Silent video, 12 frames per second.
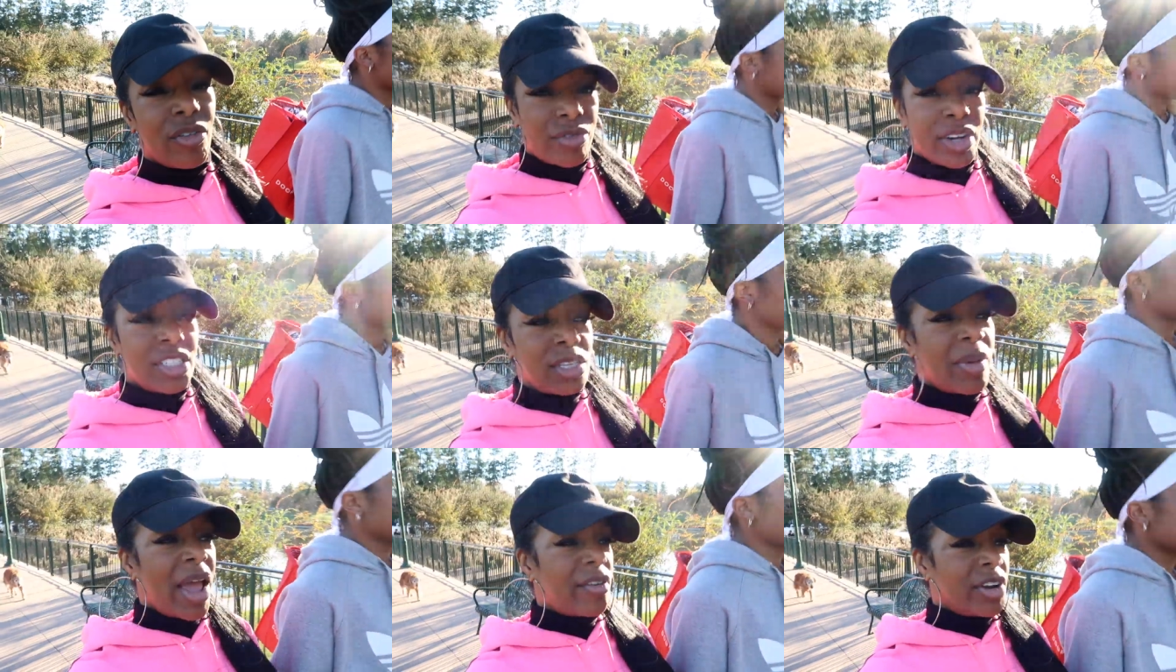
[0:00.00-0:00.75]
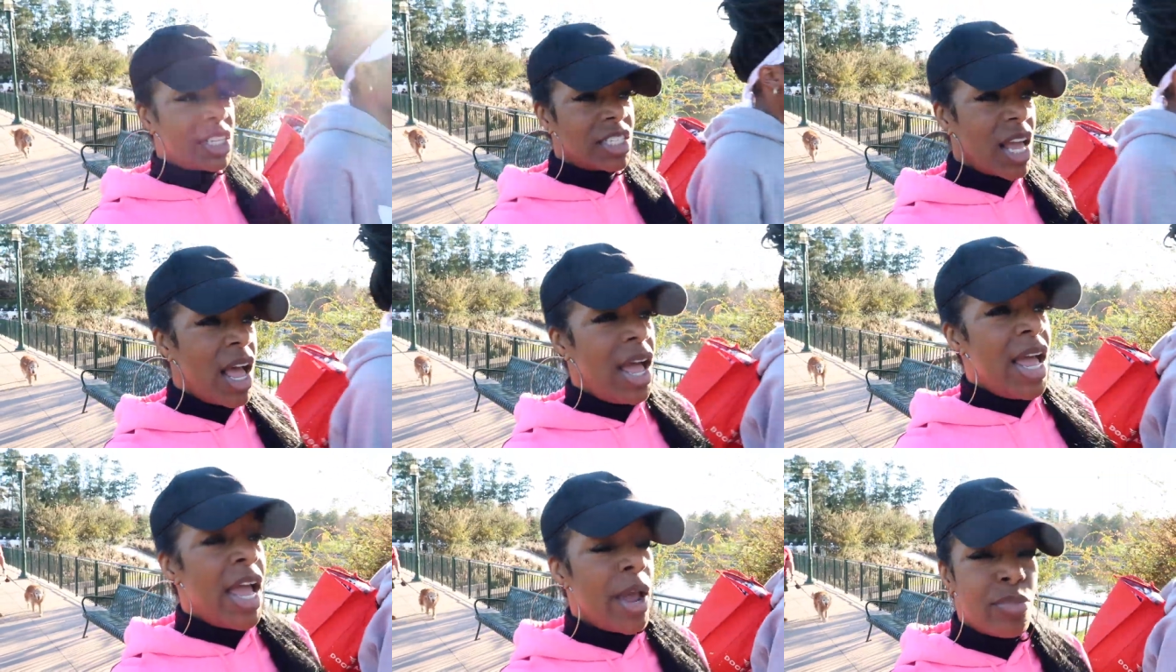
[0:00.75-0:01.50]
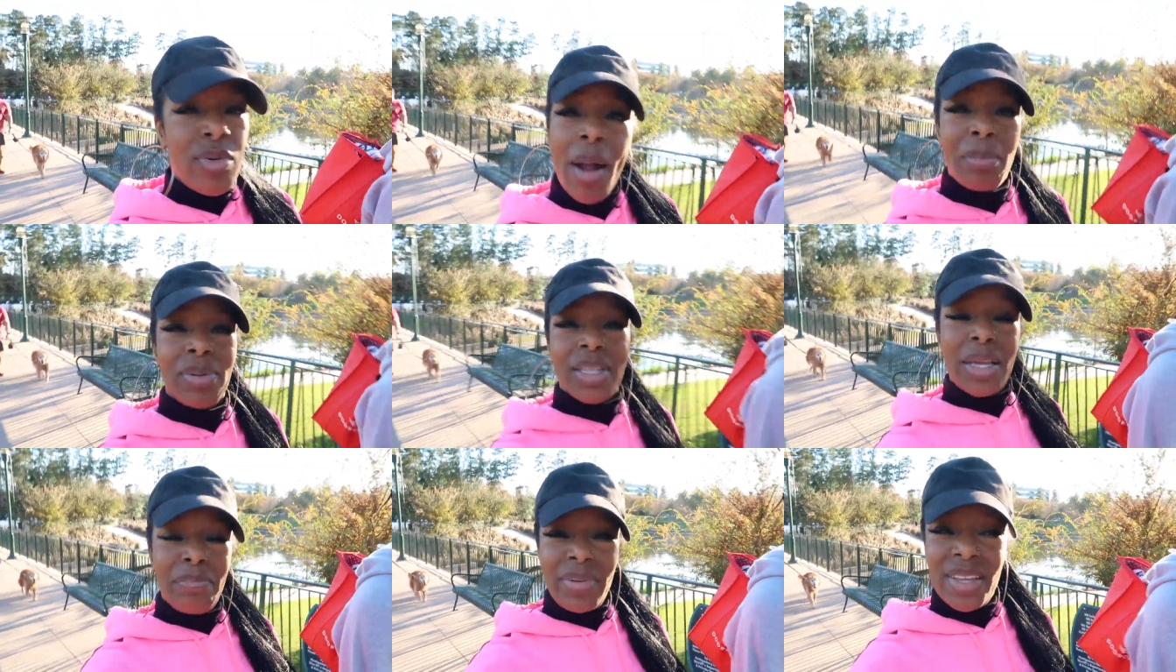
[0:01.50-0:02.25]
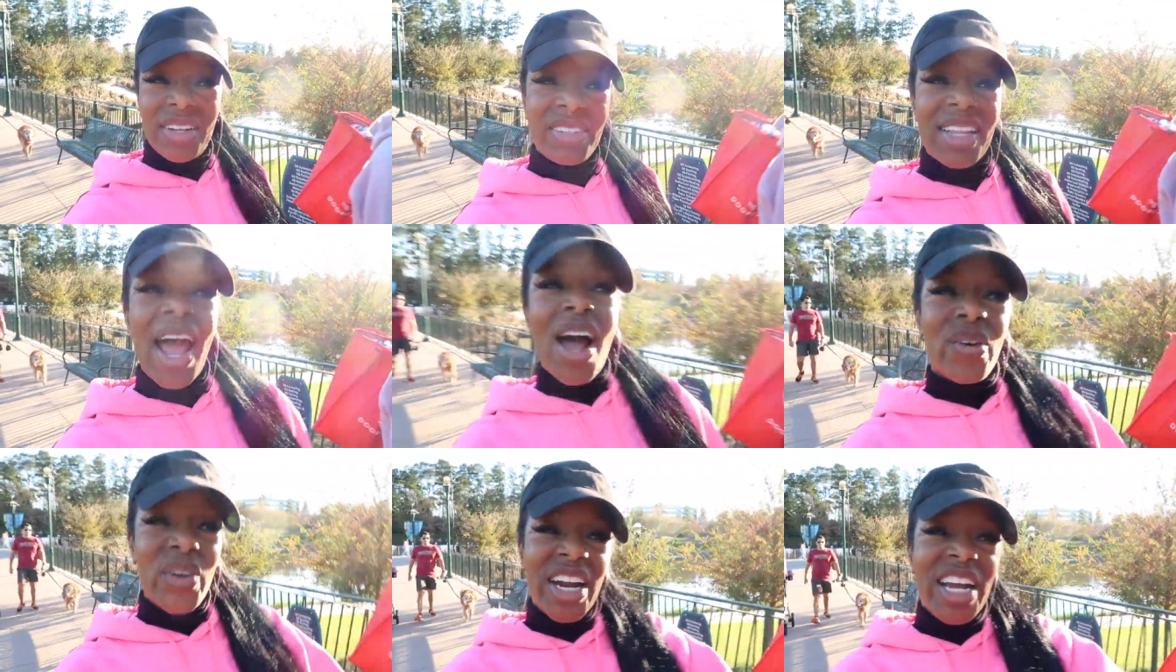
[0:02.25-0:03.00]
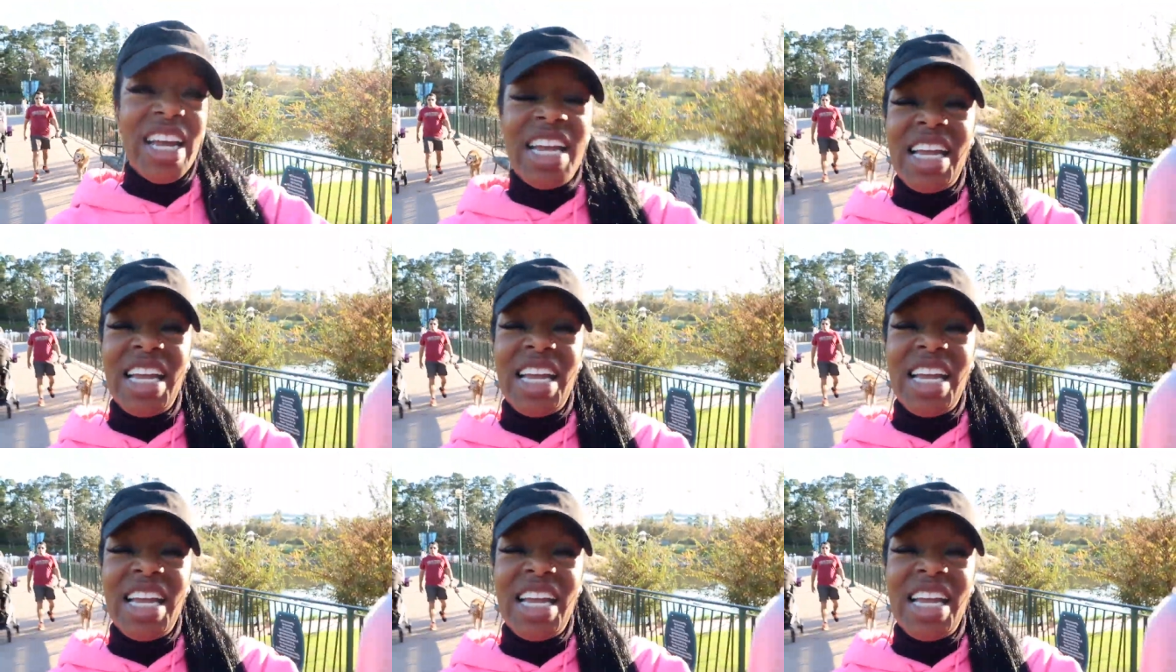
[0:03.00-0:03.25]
off, run some errands, and probably build our